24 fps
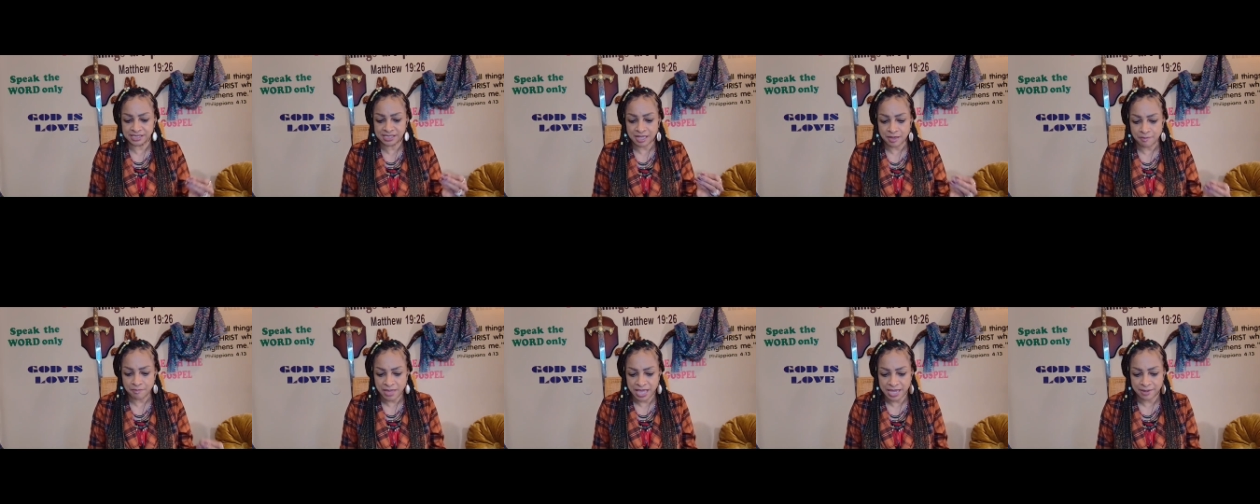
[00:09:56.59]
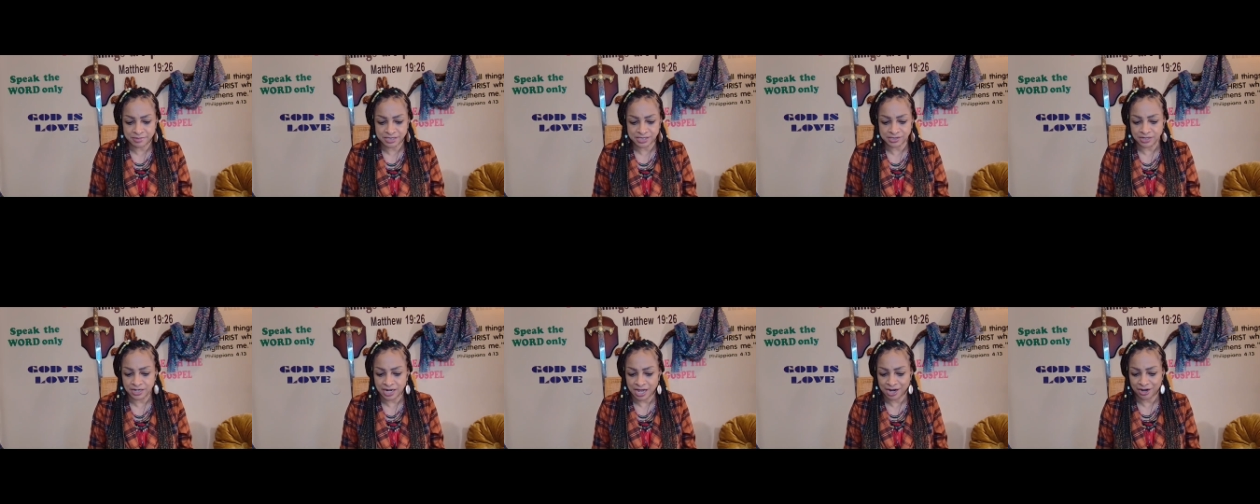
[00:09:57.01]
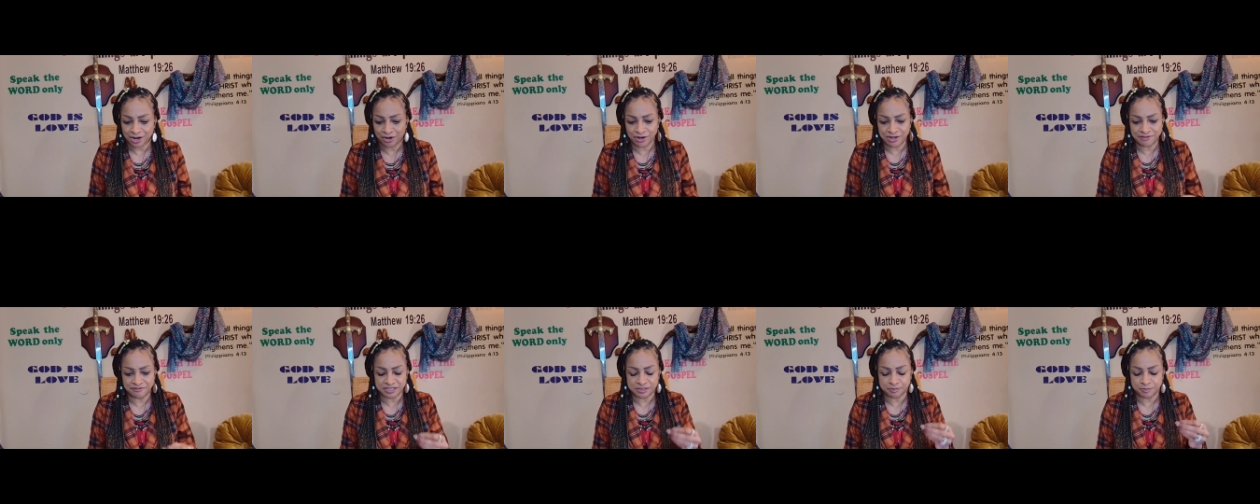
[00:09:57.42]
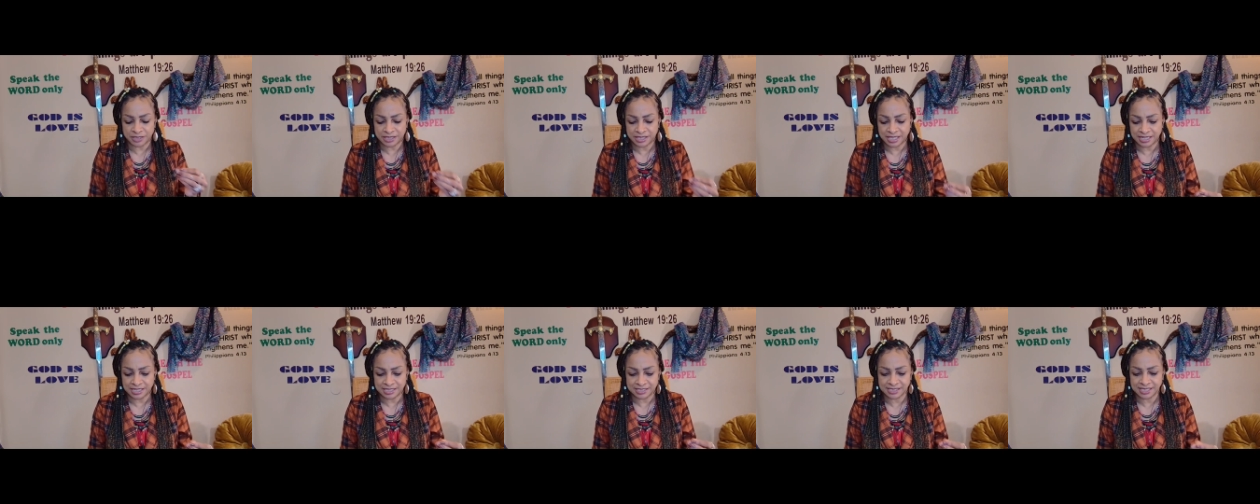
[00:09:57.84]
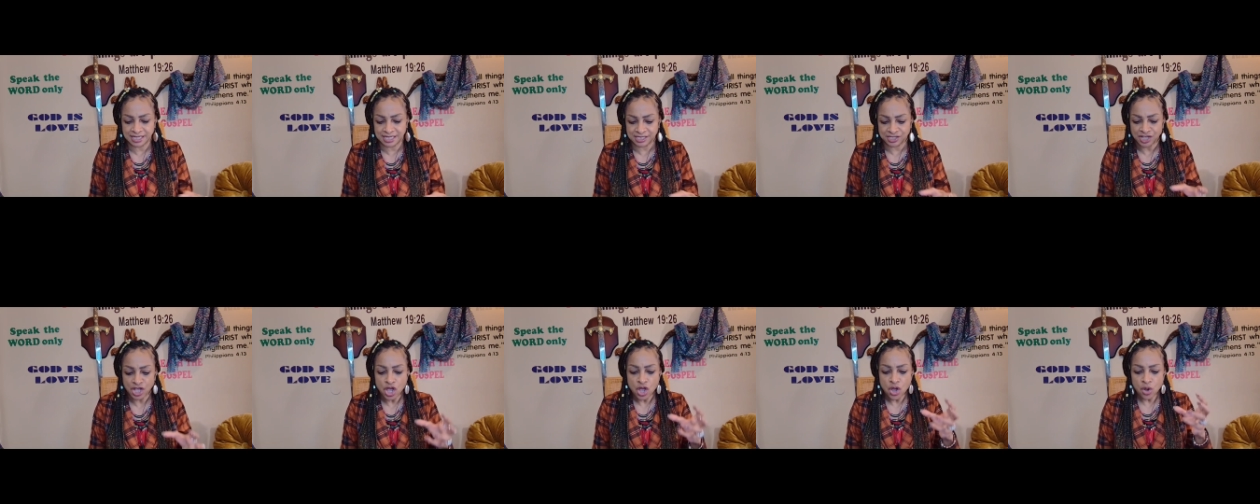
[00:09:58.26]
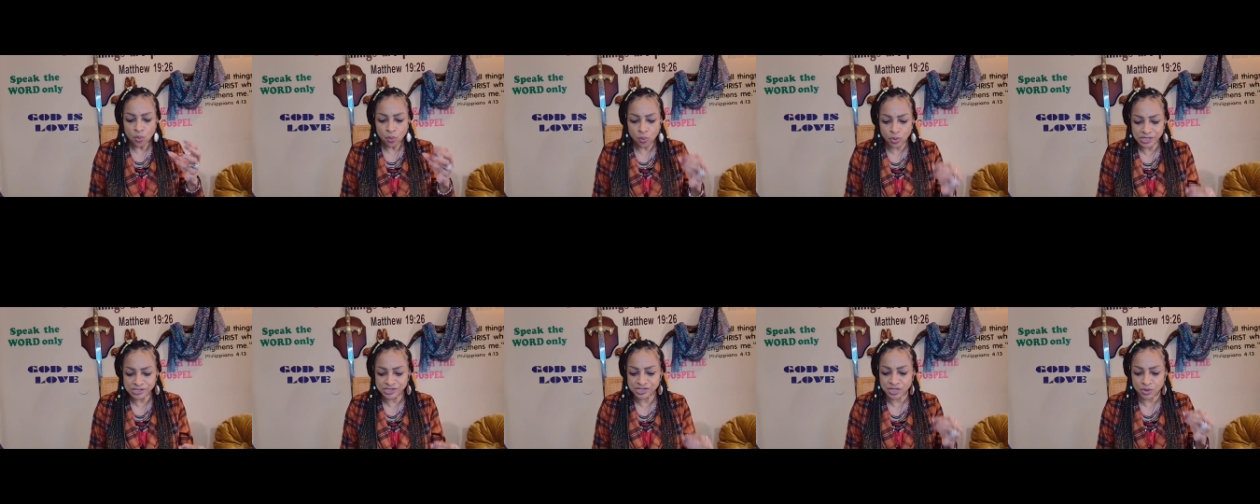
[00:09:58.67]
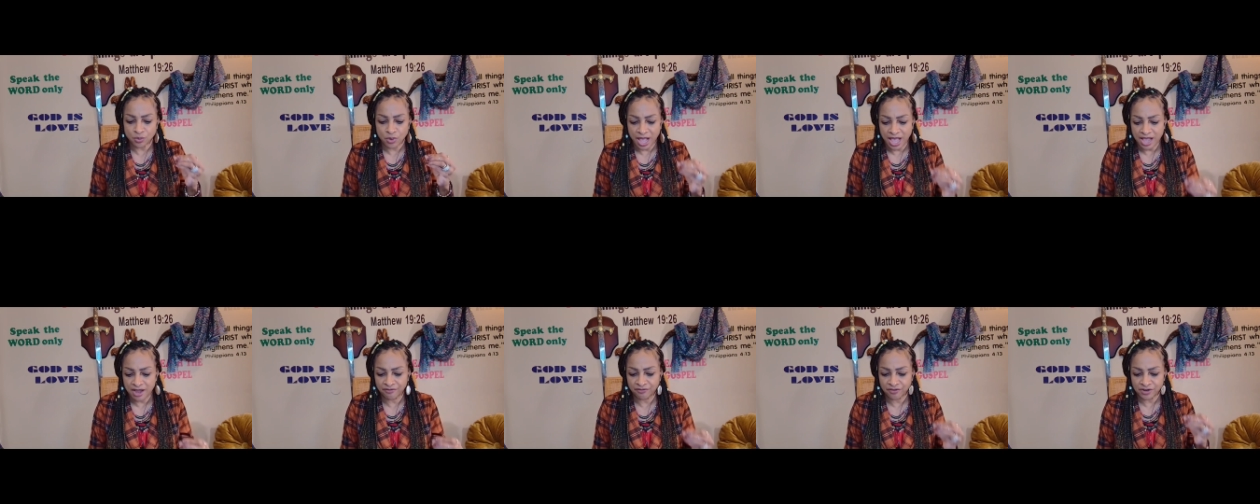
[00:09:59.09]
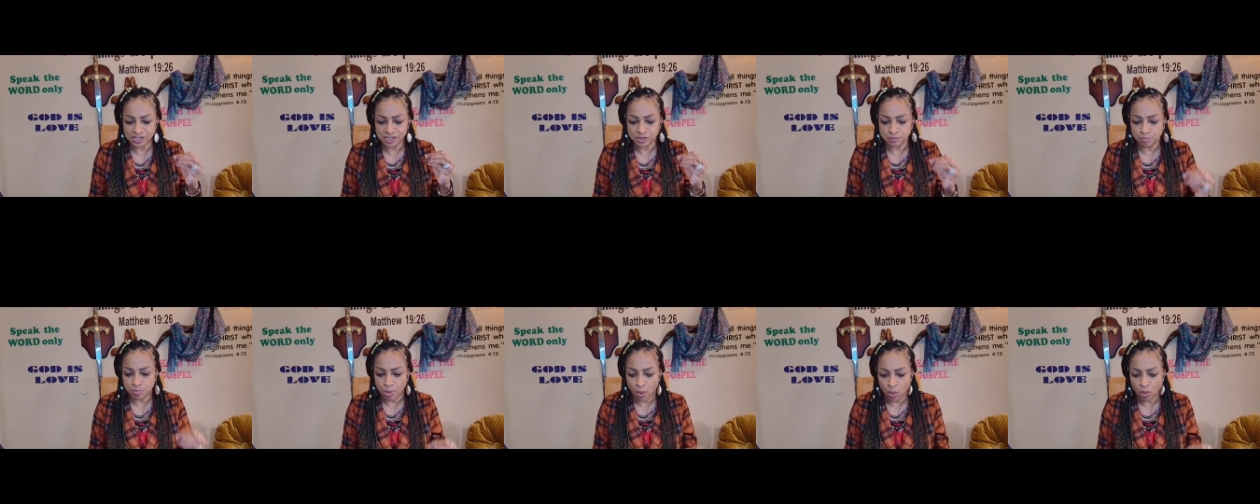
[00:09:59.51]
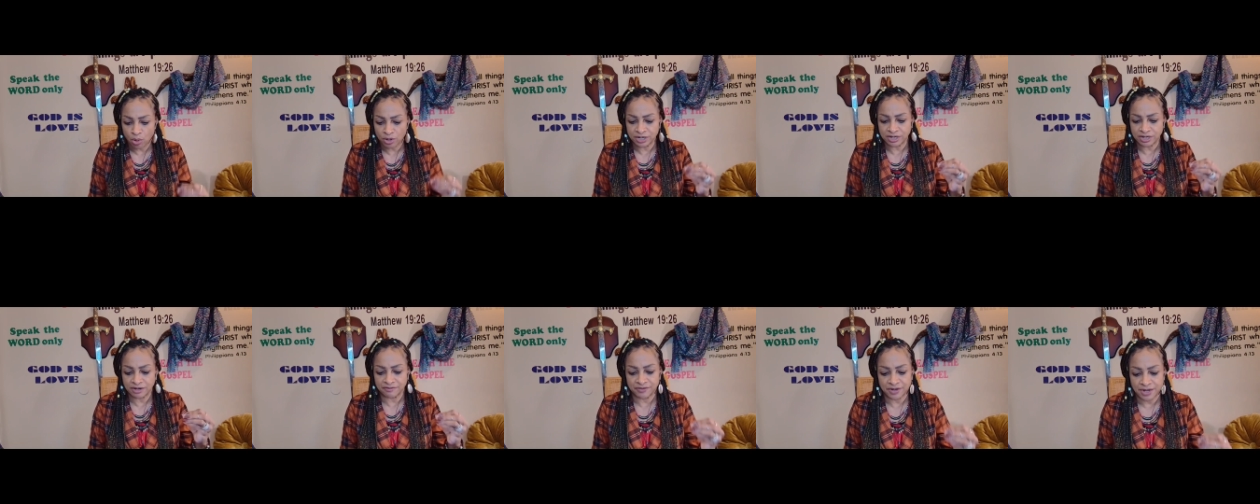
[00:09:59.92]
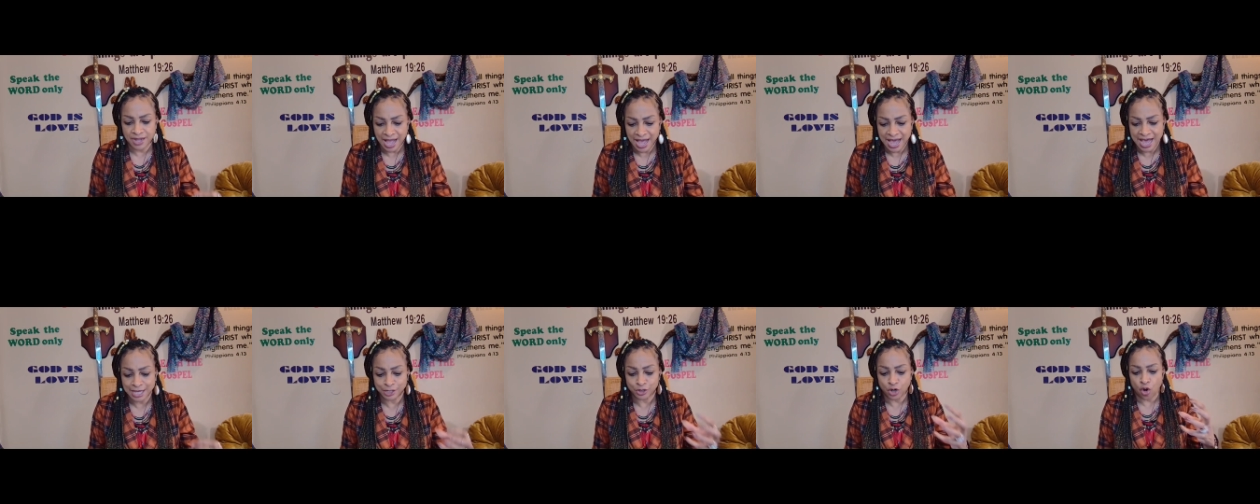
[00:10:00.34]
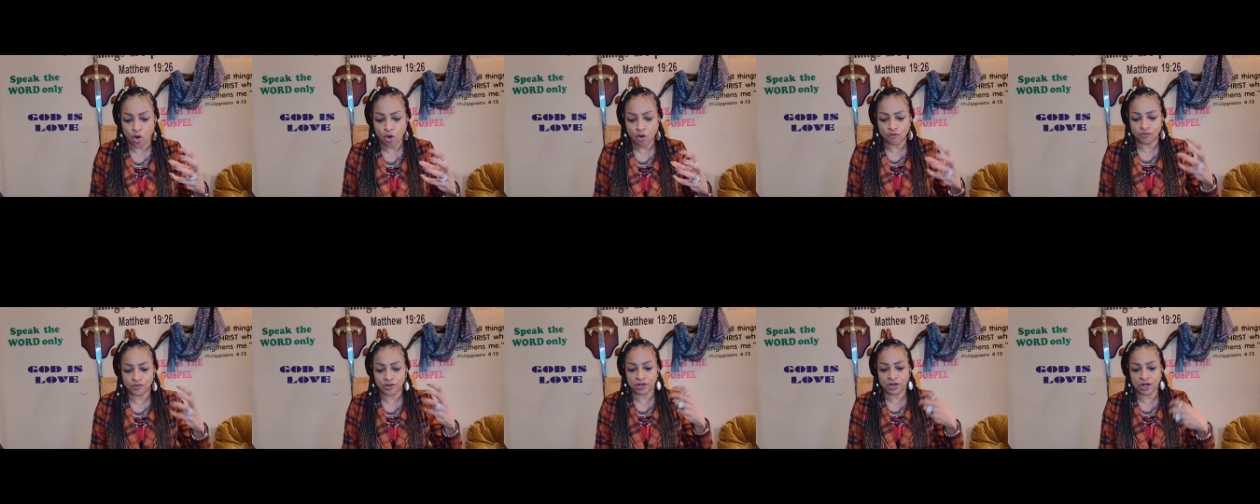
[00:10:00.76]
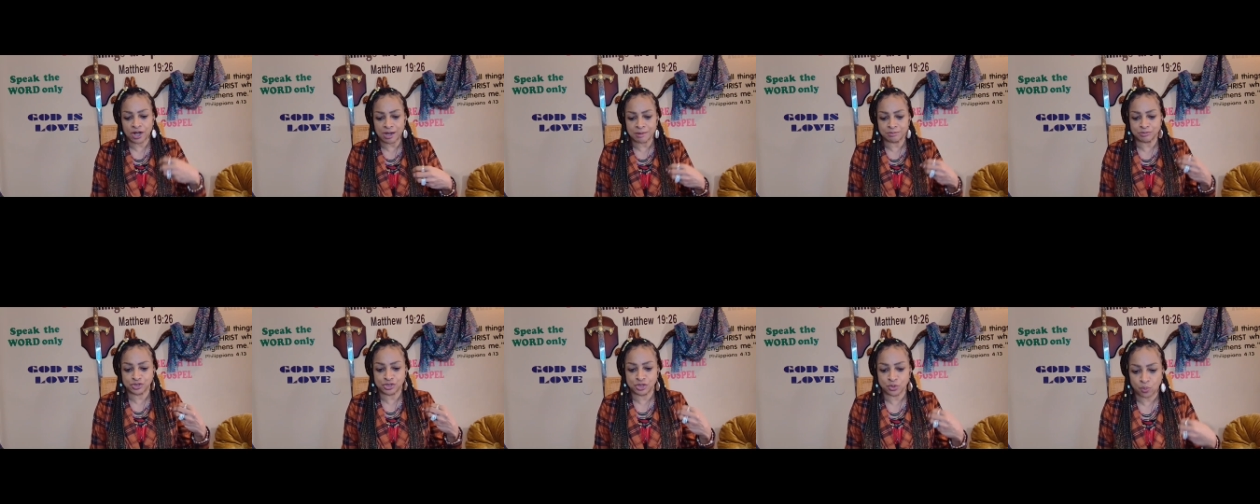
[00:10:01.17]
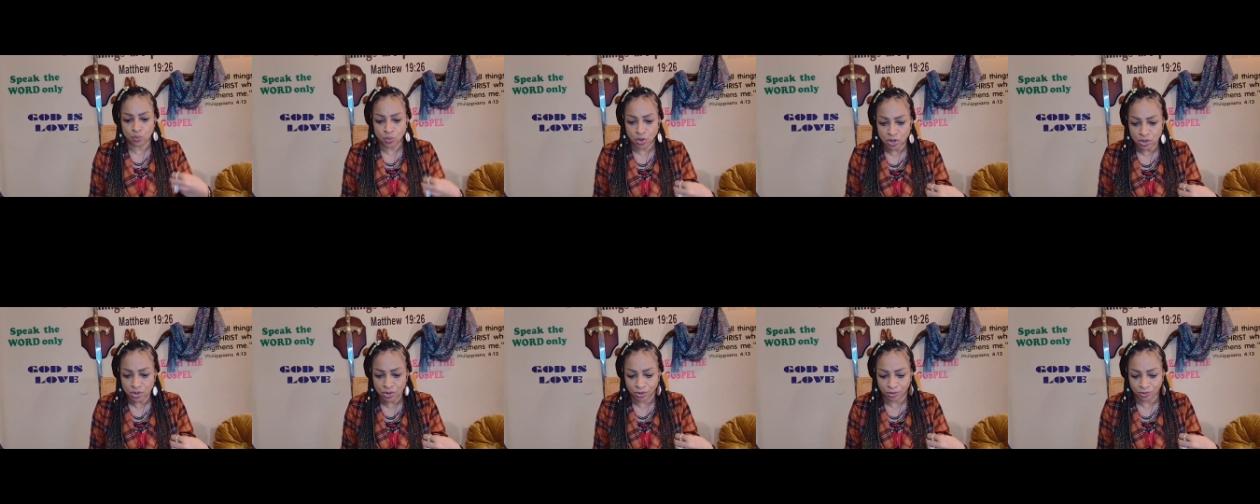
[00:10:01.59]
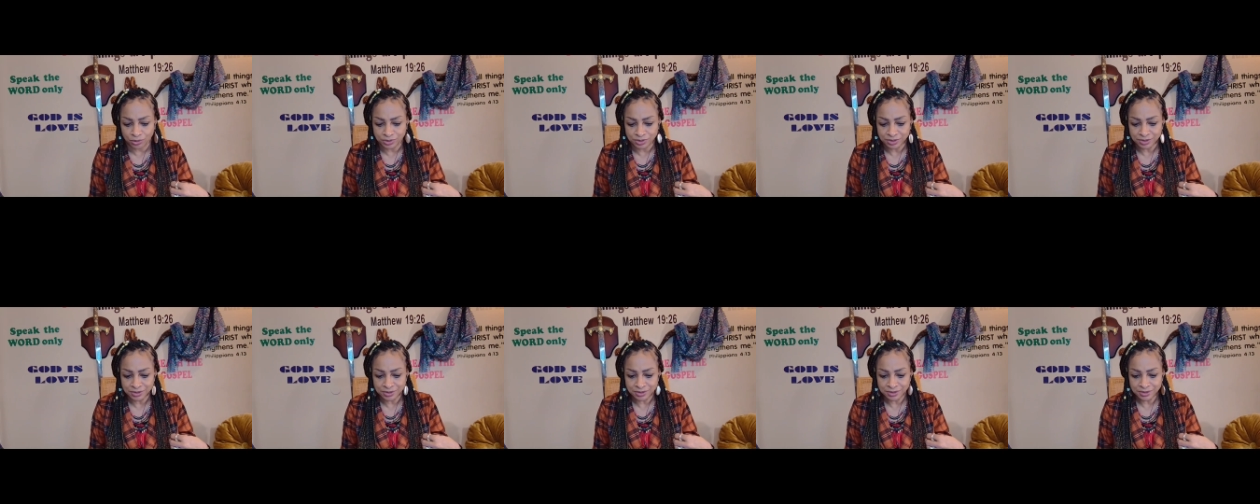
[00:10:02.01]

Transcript: His commandments are not grievous. But then it says, whatsoever is born of God overcomes the world.